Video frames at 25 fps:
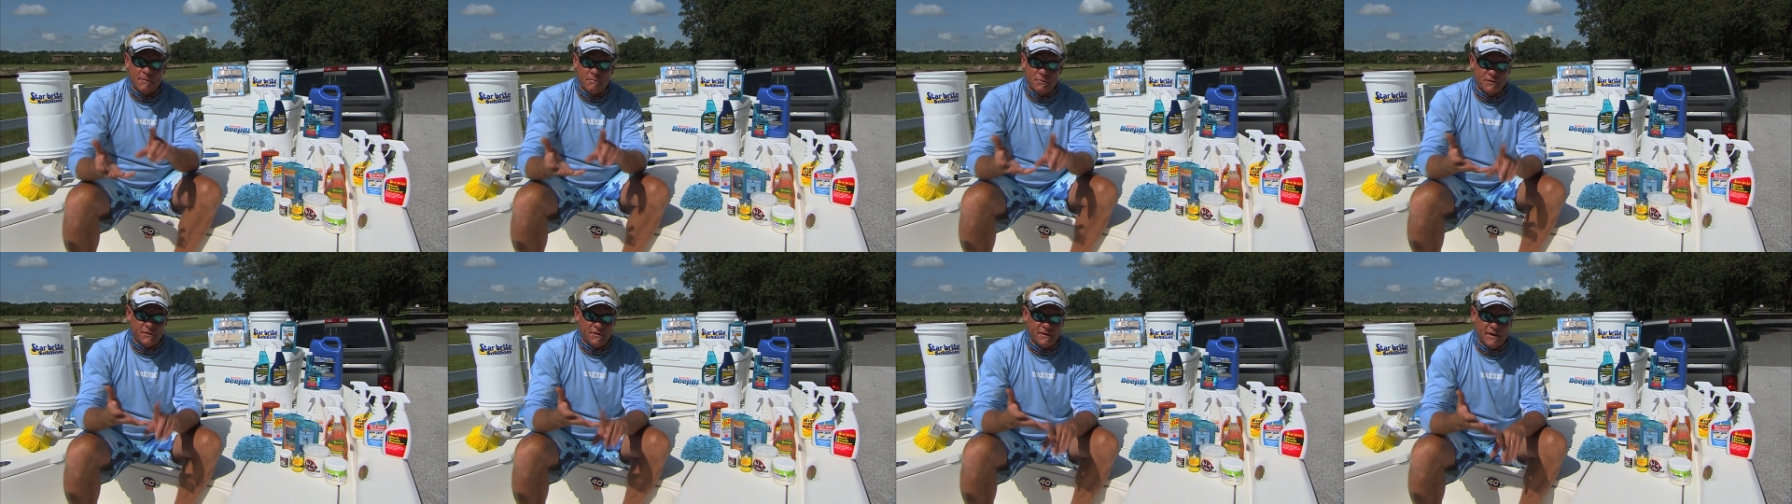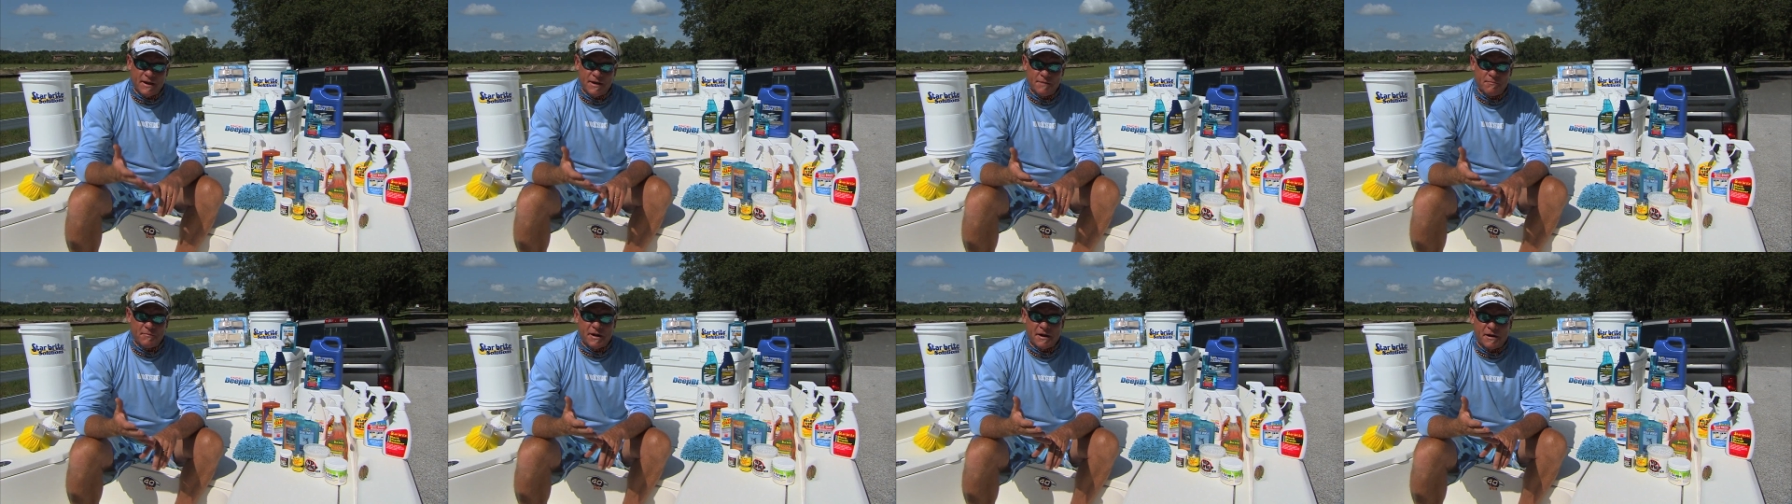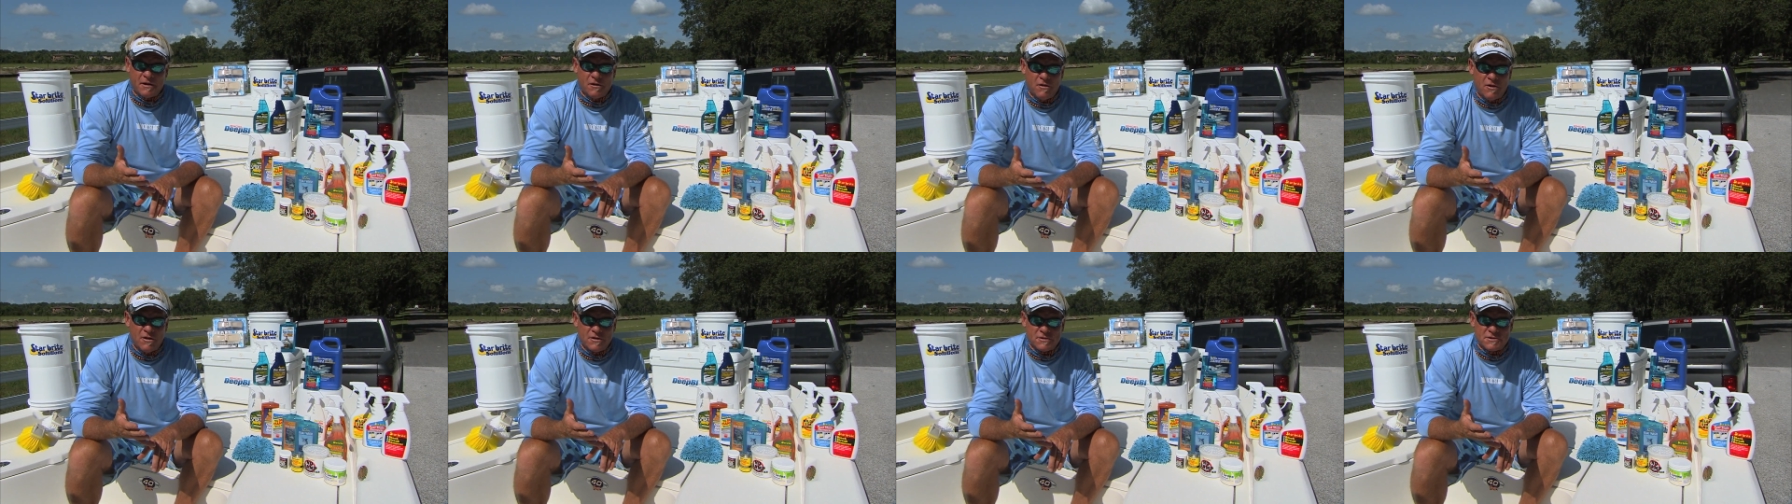I put that in my
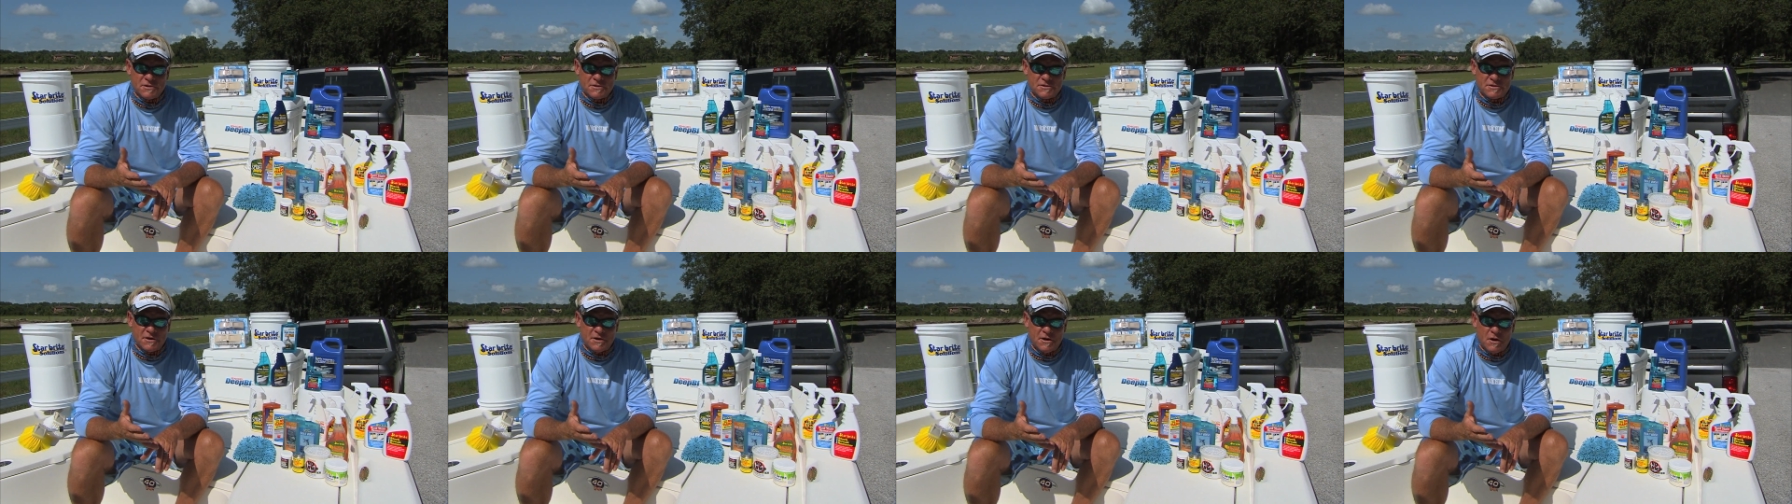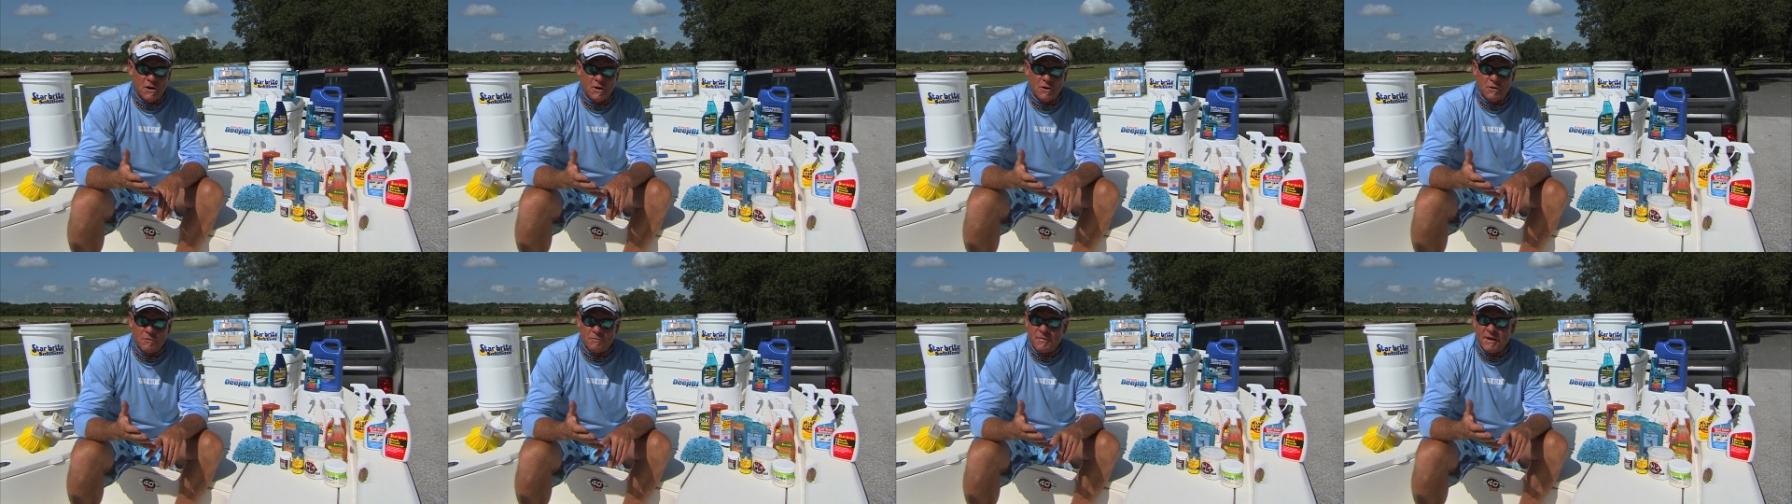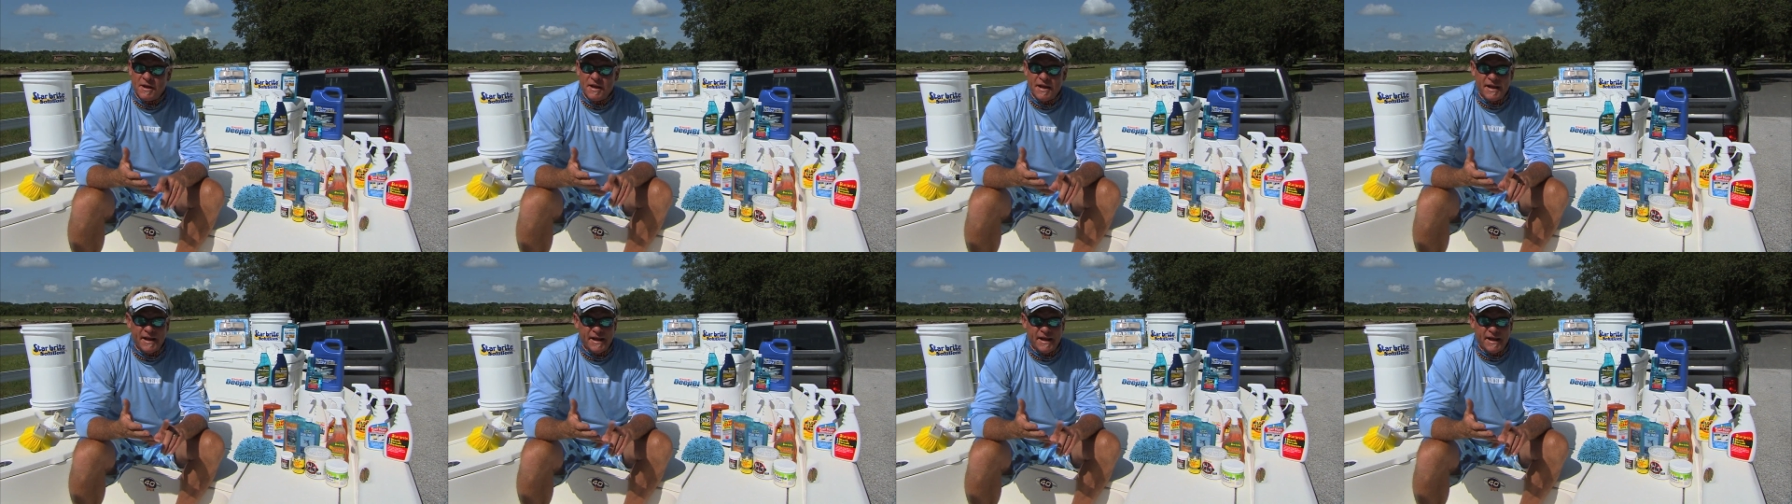closets at home,